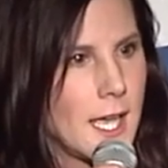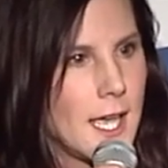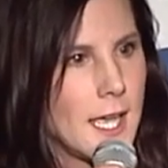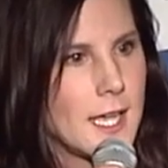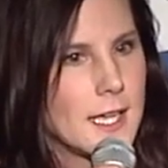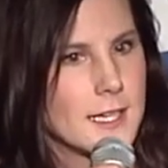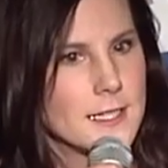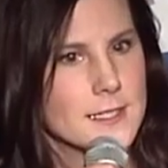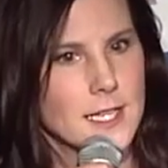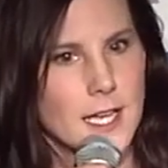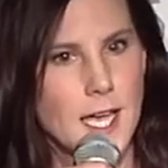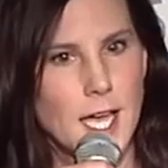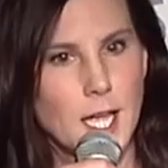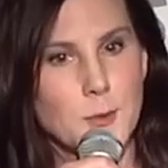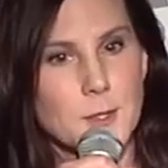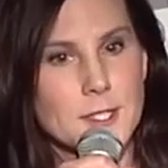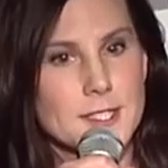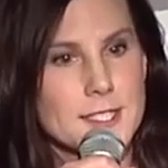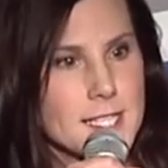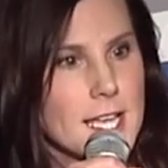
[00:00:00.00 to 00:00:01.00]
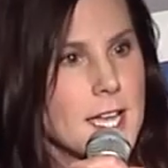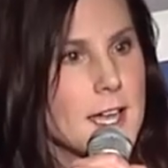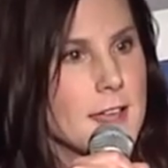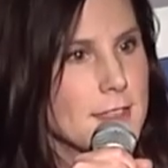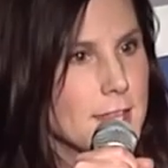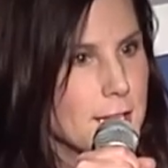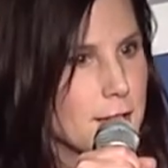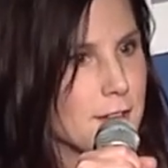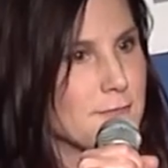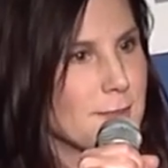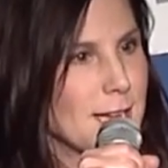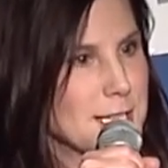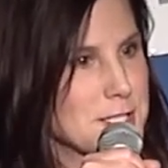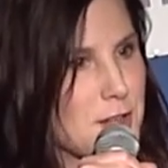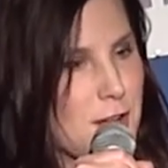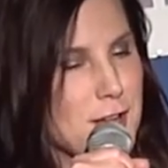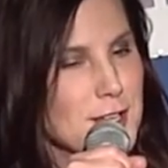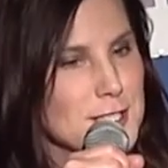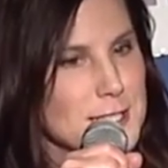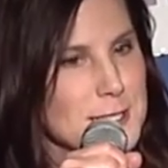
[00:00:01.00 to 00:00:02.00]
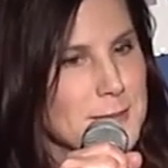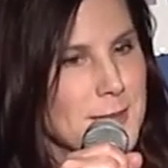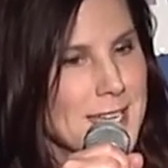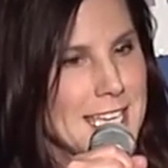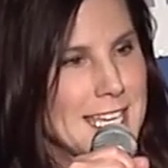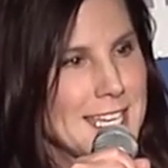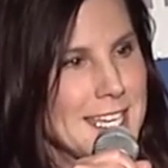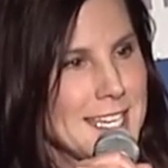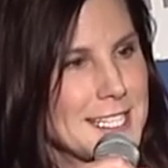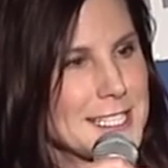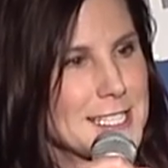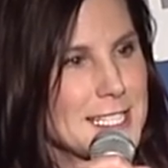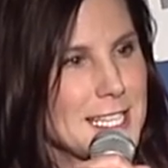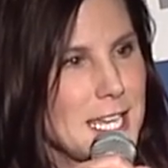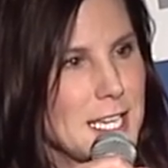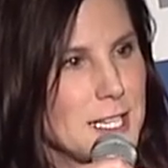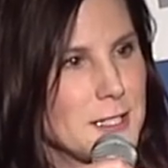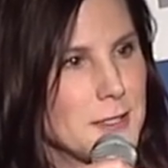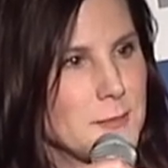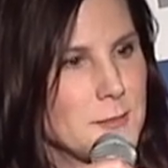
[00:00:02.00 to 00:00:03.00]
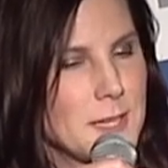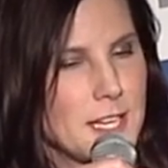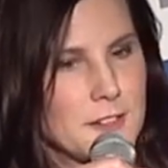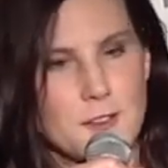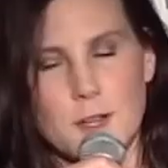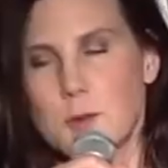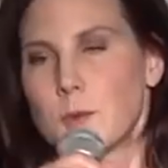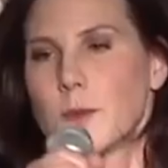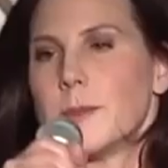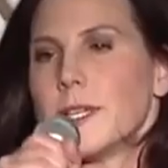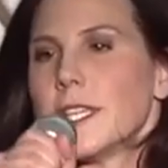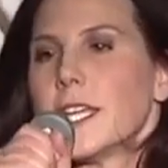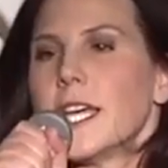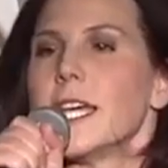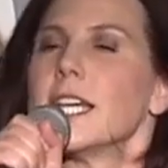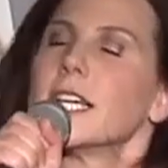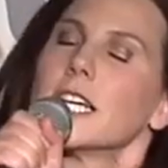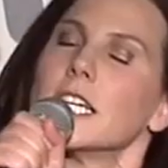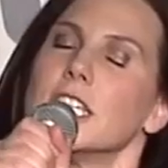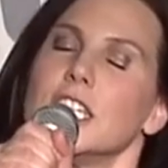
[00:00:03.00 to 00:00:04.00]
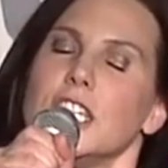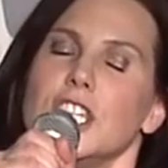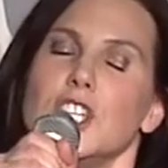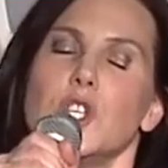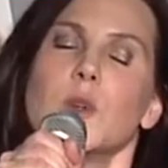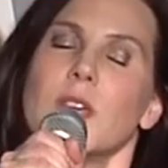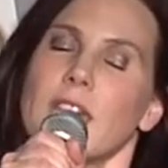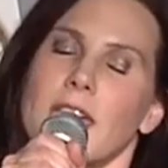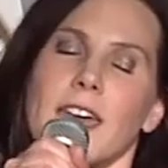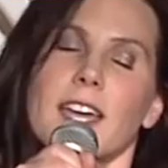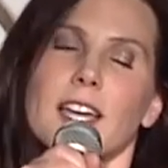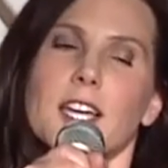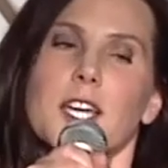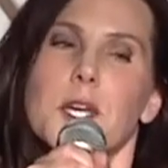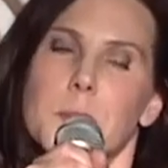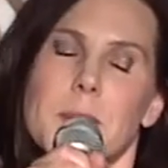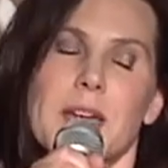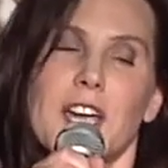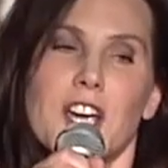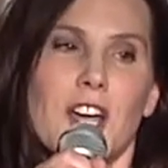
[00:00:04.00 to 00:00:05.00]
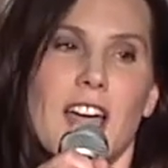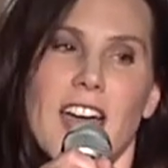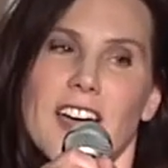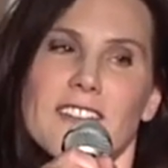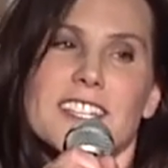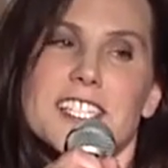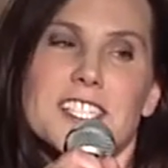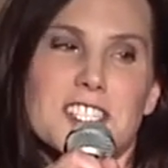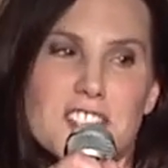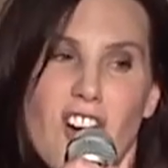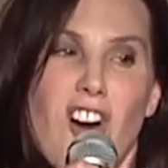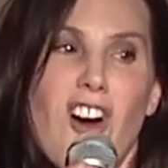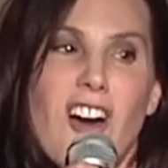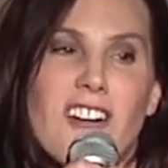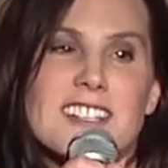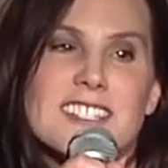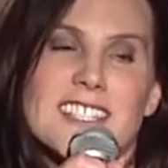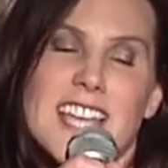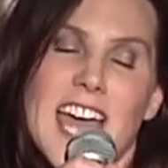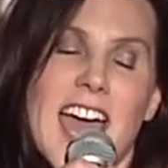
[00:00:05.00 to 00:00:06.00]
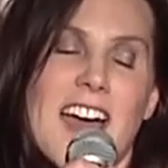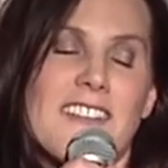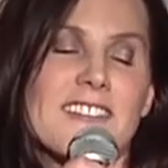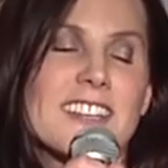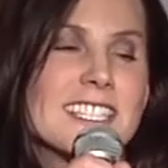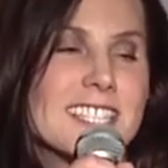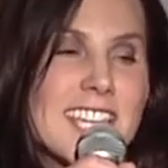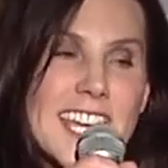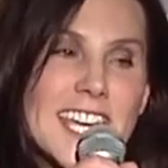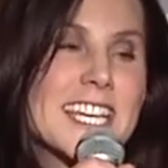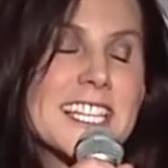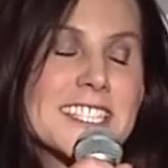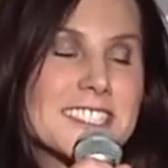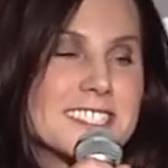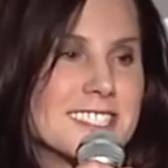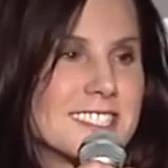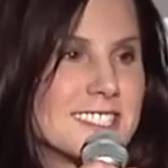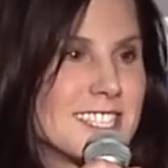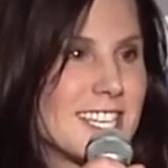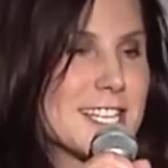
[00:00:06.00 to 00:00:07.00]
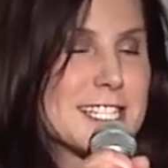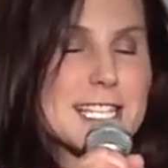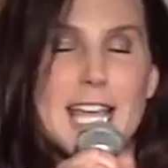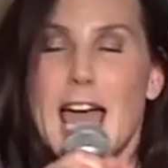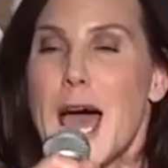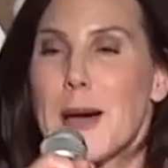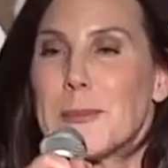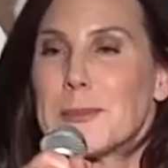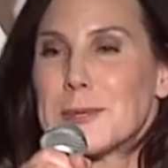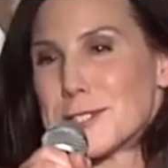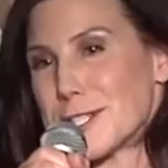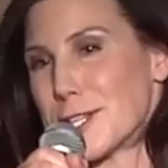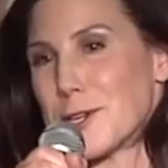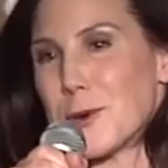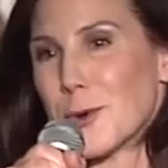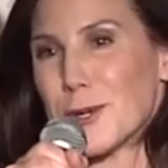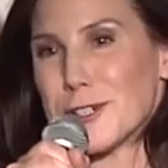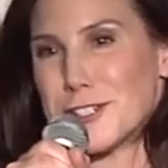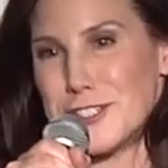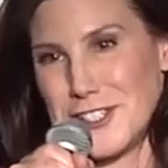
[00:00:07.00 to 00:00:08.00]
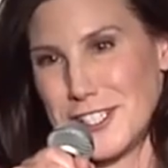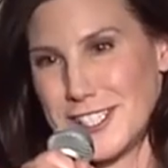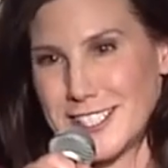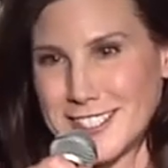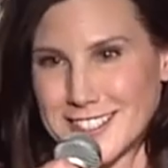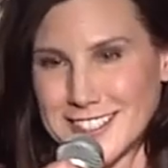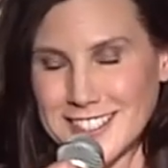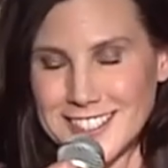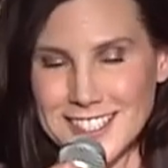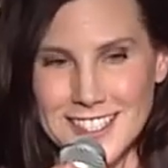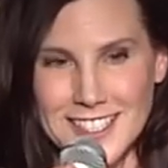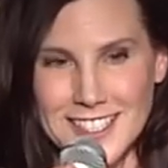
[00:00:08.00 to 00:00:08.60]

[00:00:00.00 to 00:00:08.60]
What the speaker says: And I will say I think of my dogs as my kids, and my friend will be like, you can't compare having dogs to having kids. It's apples and oranges.